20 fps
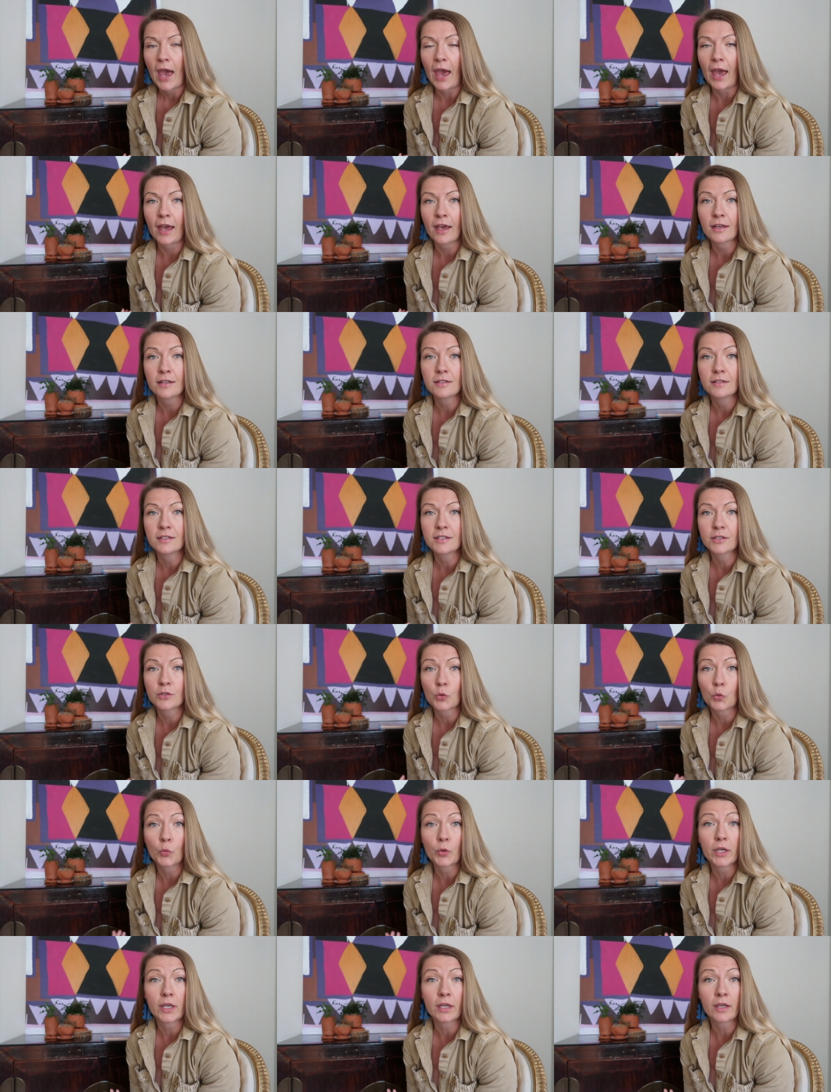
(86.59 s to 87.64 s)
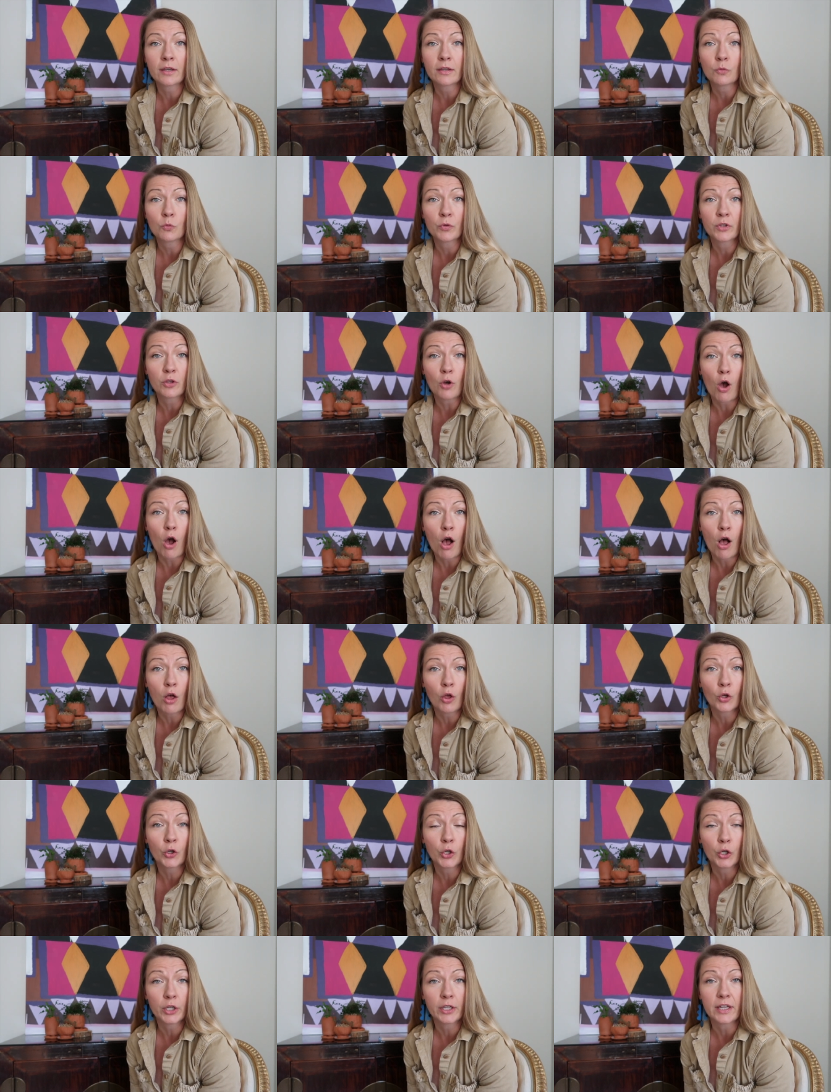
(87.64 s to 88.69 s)
and we, with
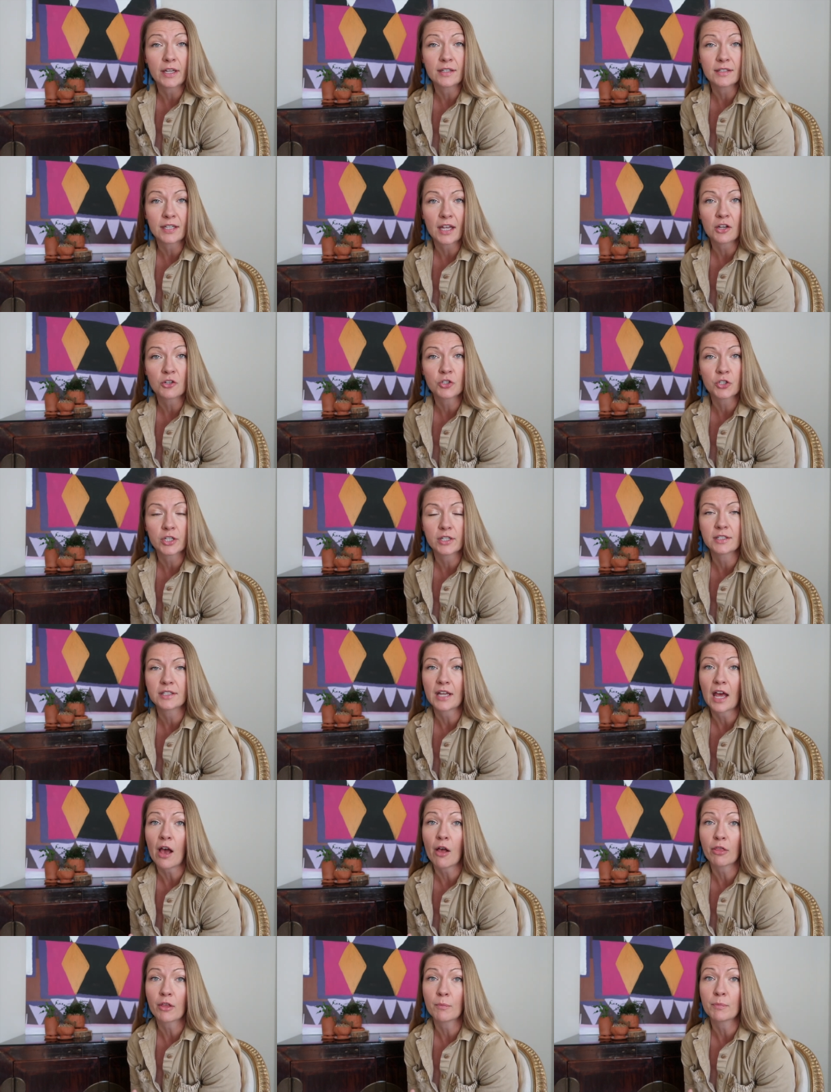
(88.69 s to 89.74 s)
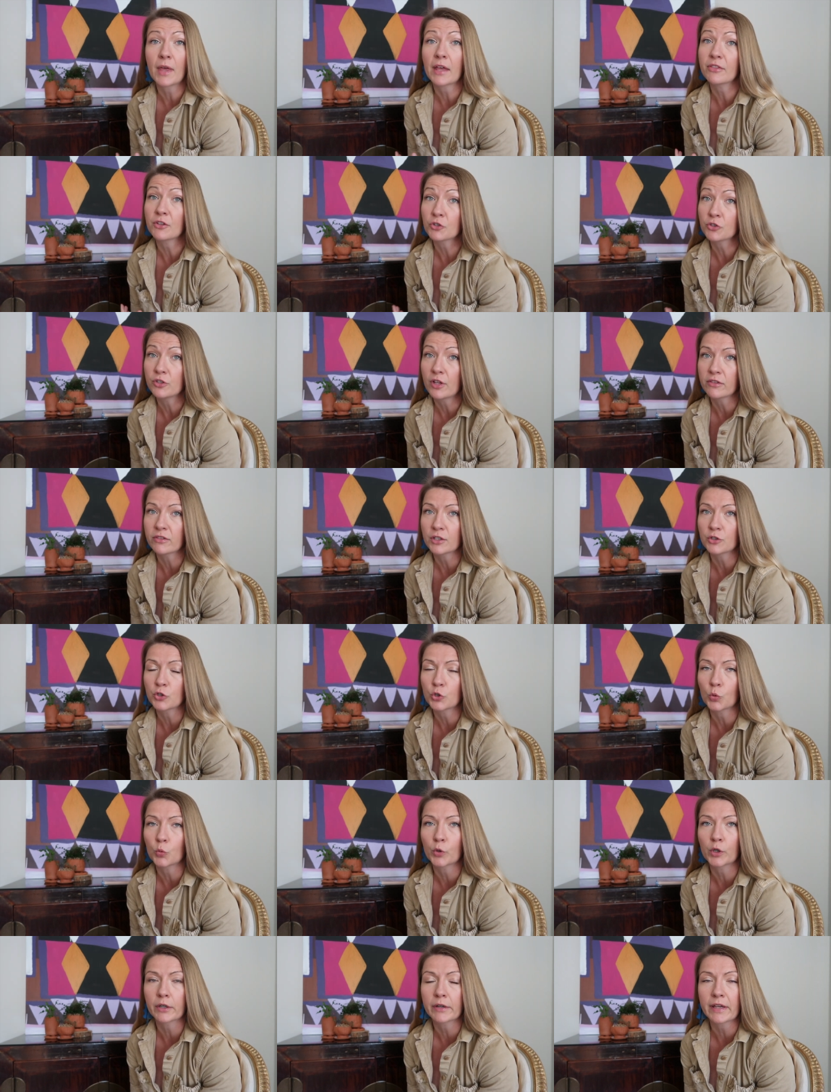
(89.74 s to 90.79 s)
all good intention, tell them that there's nothing to
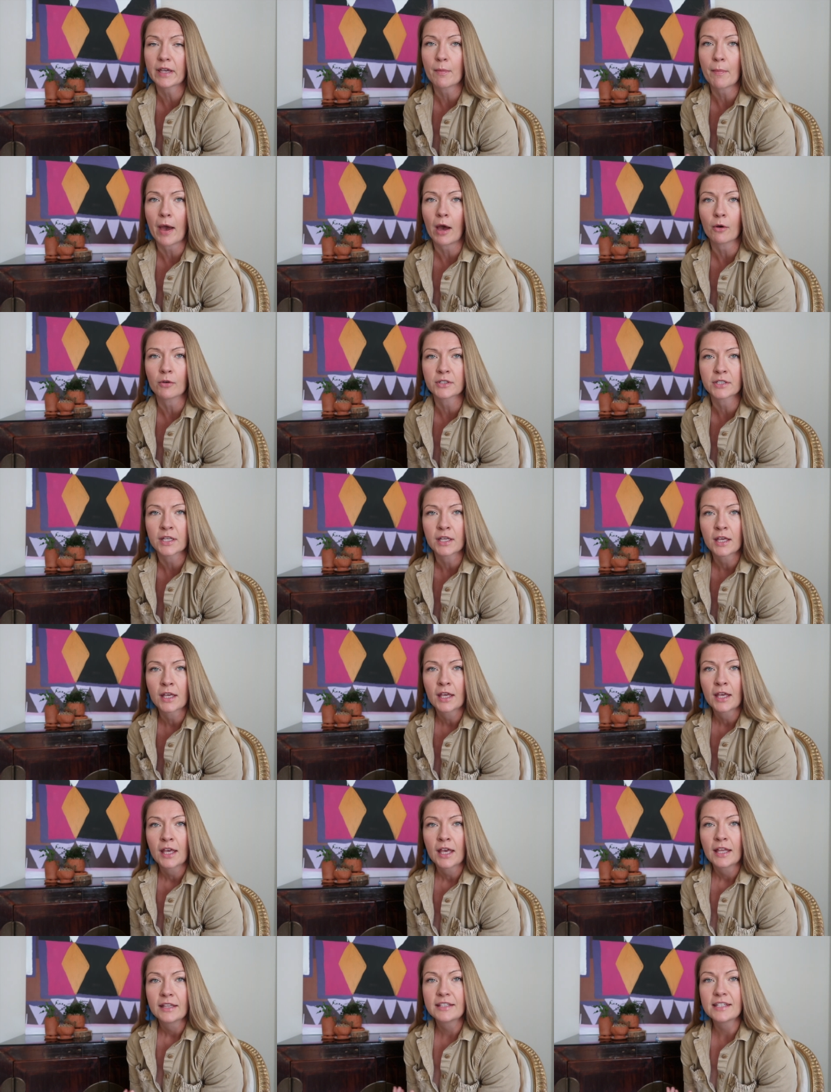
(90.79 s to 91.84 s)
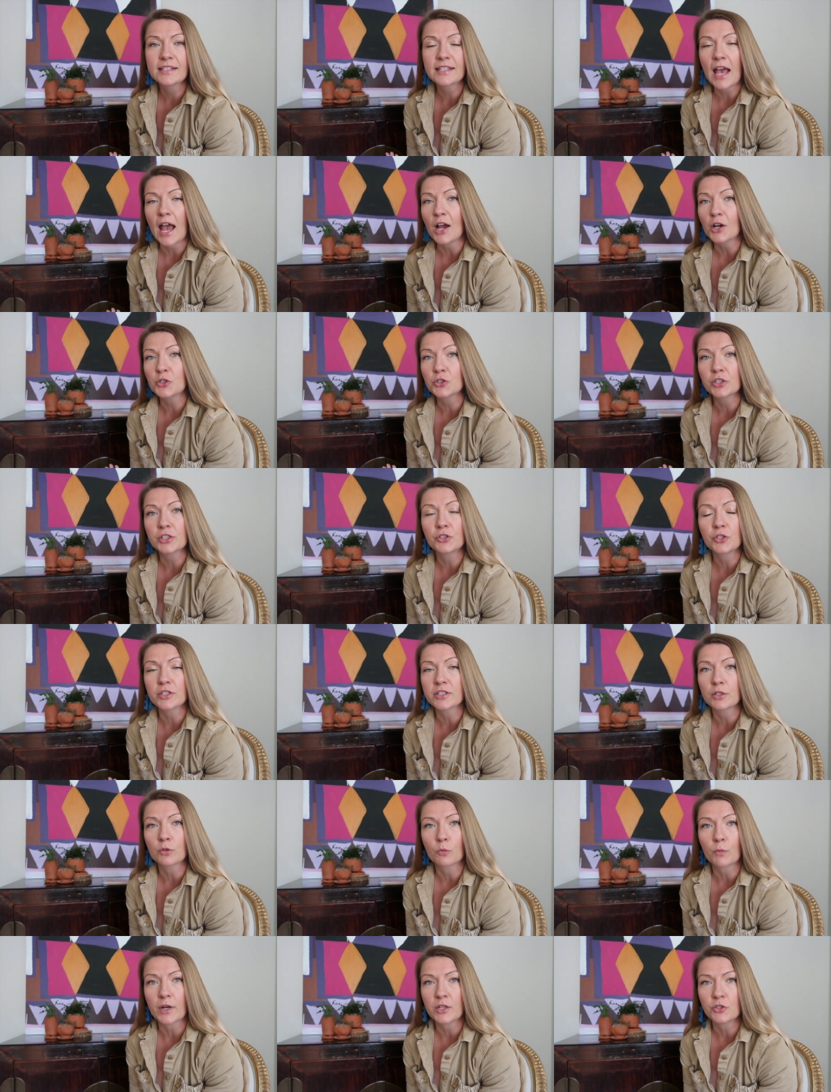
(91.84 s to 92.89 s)
worry about, this actually
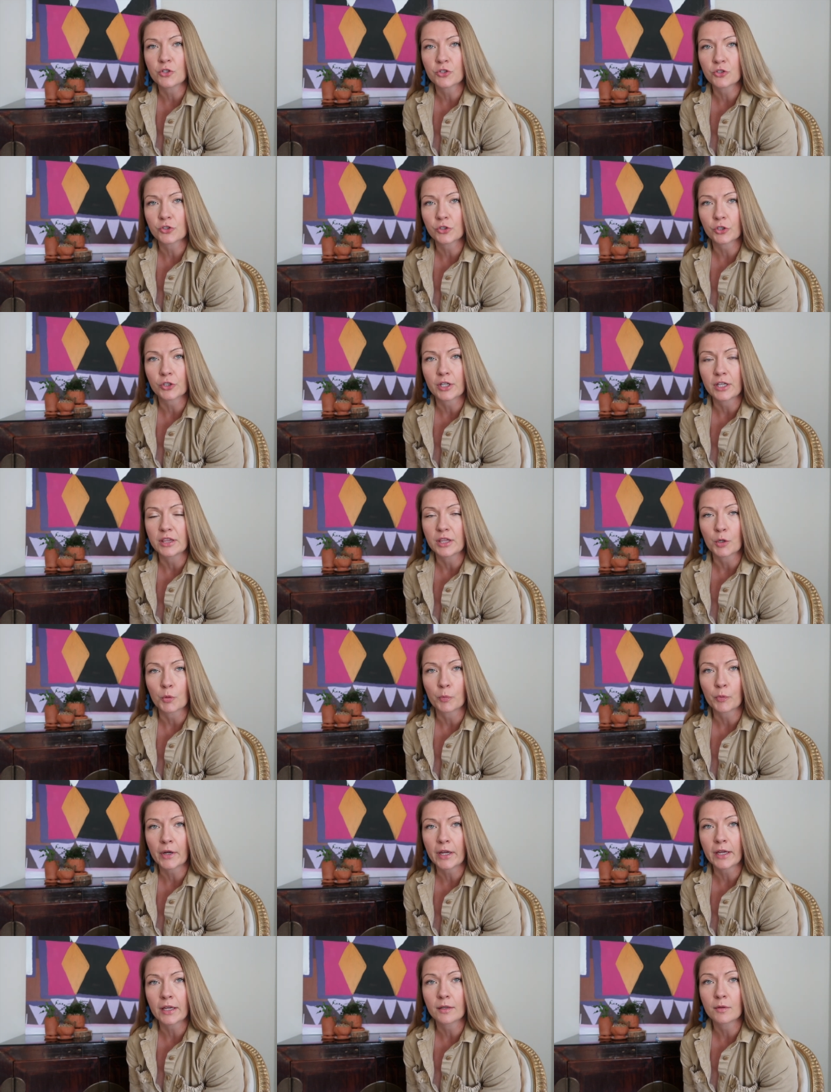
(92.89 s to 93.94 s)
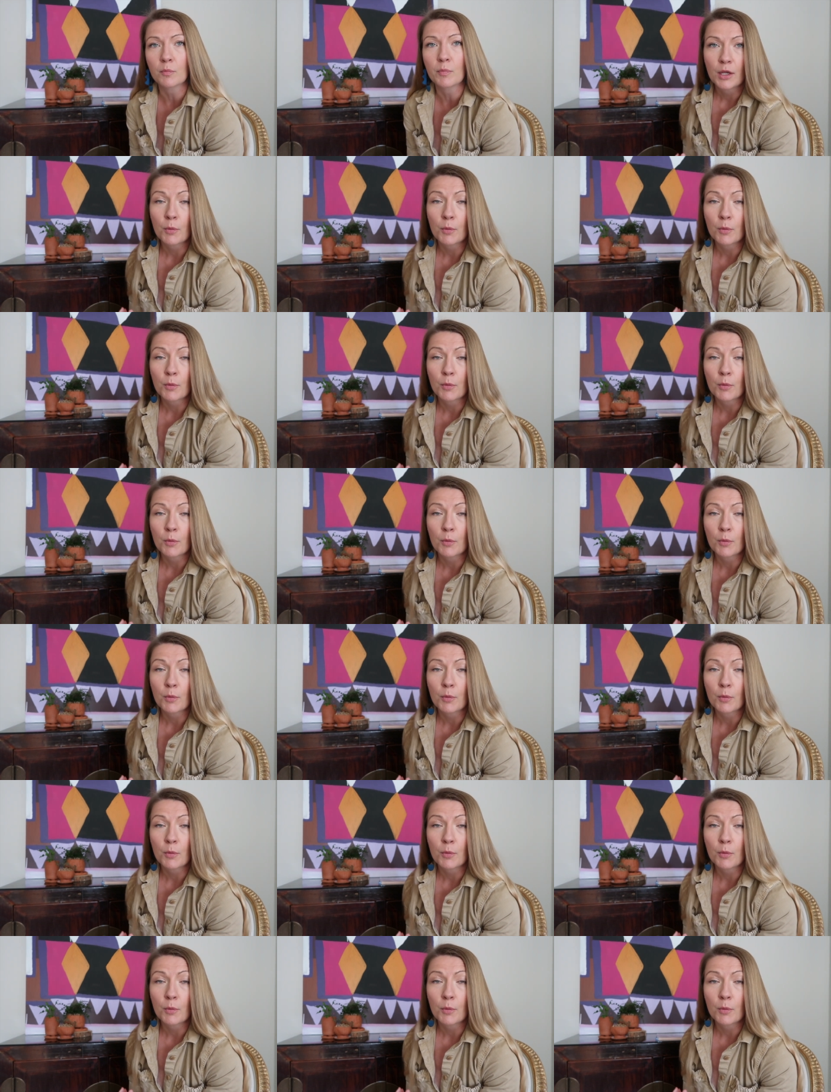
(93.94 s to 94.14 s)
doesn't register in their brain.